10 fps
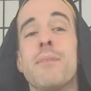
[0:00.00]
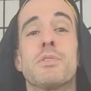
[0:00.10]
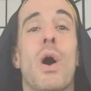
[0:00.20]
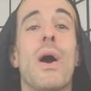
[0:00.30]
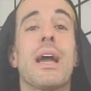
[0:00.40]
I'm
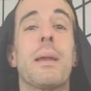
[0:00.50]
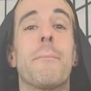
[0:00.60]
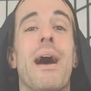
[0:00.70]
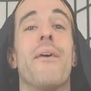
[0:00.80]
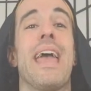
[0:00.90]
talking
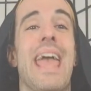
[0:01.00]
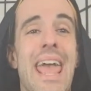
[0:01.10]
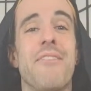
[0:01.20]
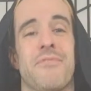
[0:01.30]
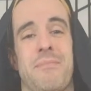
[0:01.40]
about
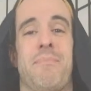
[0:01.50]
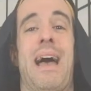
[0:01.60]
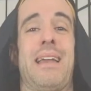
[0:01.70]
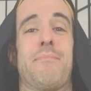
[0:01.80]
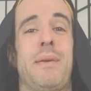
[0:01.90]

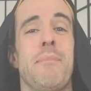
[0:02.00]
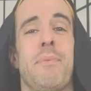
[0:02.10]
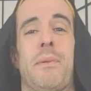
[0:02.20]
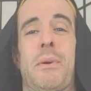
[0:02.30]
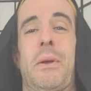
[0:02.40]
everybody.
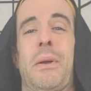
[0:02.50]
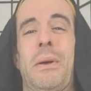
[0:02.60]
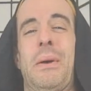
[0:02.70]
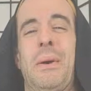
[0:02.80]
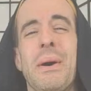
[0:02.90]
People are
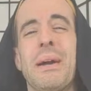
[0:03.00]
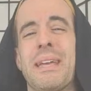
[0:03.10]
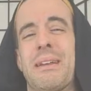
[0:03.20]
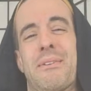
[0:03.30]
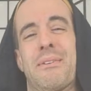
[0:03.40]

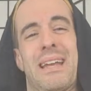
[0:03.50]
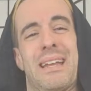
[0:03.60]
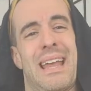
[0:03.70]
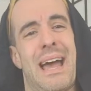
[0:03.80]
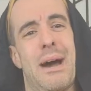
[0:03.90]
cooking
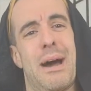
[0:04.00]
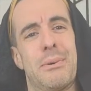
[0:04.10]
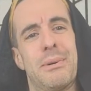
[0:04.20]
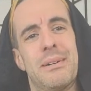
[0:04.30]
right now.